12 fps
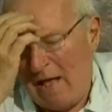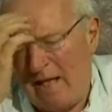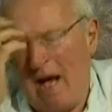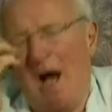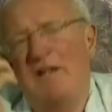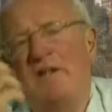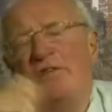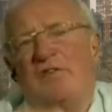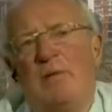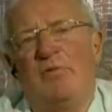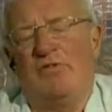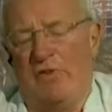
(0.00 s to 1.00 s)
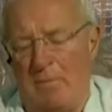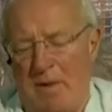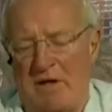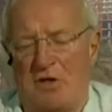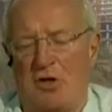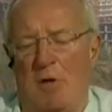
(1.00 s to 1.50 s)
Yeah, I didn't say it was doing a
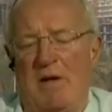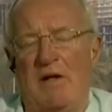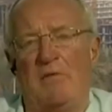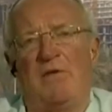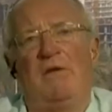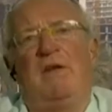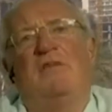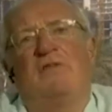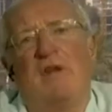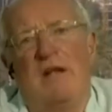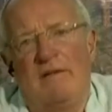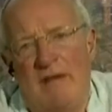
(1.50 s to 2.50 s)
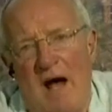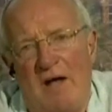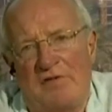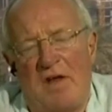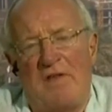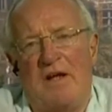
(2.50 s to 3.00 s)
better job. I don't think the internet
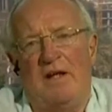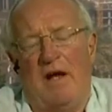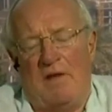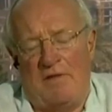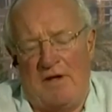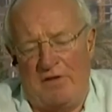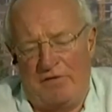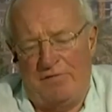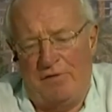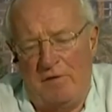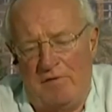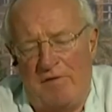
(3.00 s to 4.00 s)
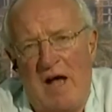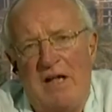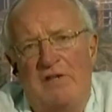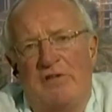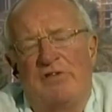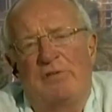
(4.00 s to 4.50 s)
does. I think it's full of
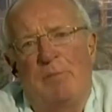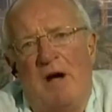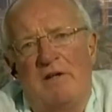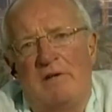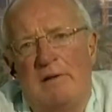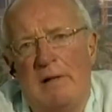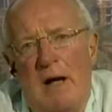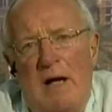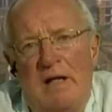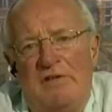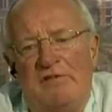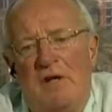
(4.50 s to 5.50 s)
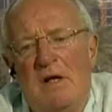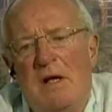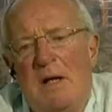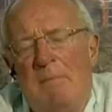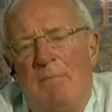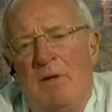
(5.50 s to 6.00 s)
hate and spite and lies.
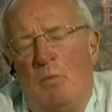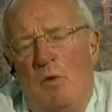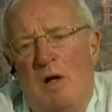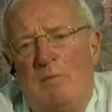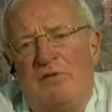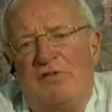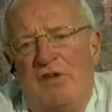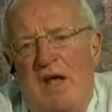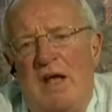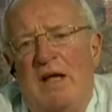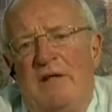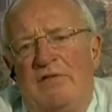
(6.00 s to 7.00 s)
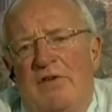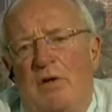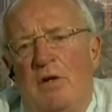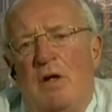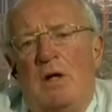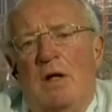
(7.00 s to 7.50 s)
But what I was saying is
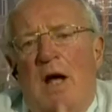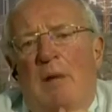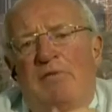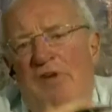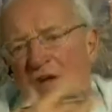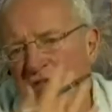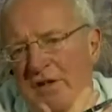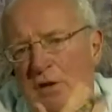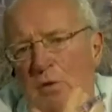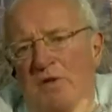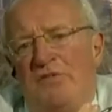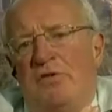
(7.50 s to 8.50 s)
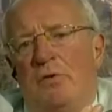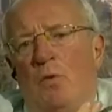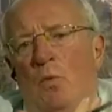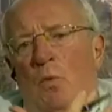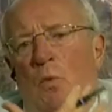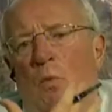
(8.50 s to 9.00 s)
that I was asking the question,
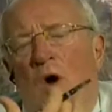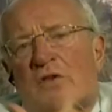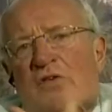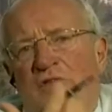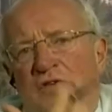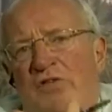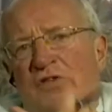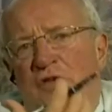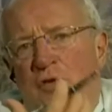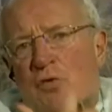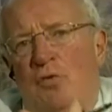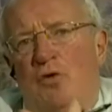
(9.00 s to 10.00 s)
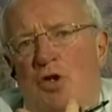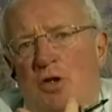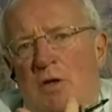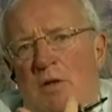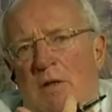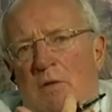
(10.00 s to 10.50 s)
what does this
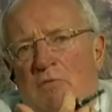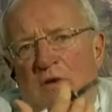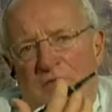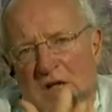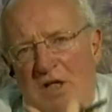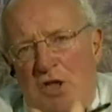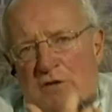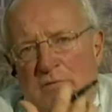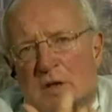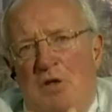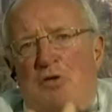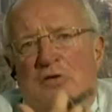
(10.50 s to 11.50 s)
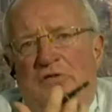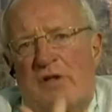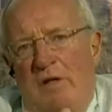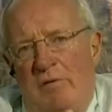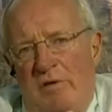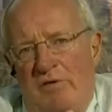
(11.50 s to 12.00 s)
huge revelation of military
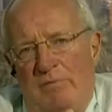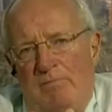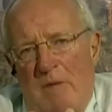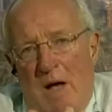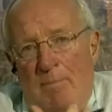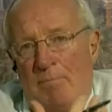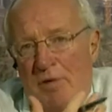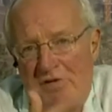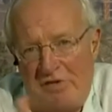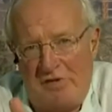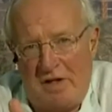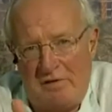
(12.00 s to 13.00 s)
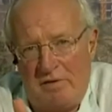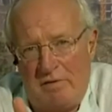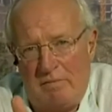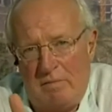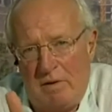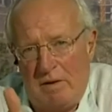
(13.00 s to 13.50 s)
secrets,
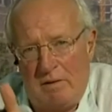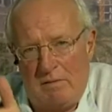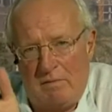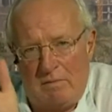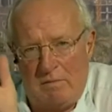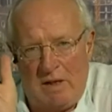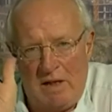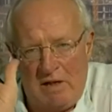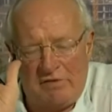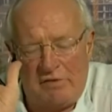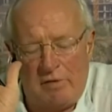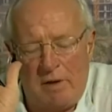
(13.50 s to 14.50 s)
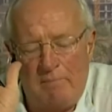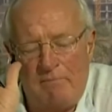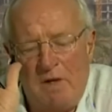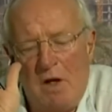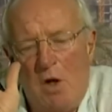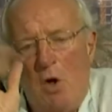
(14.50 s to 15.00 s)
unprecedented in history,
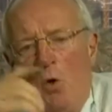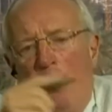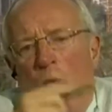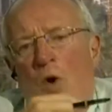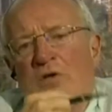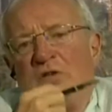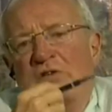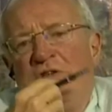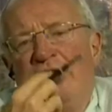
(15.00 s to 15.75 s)
what does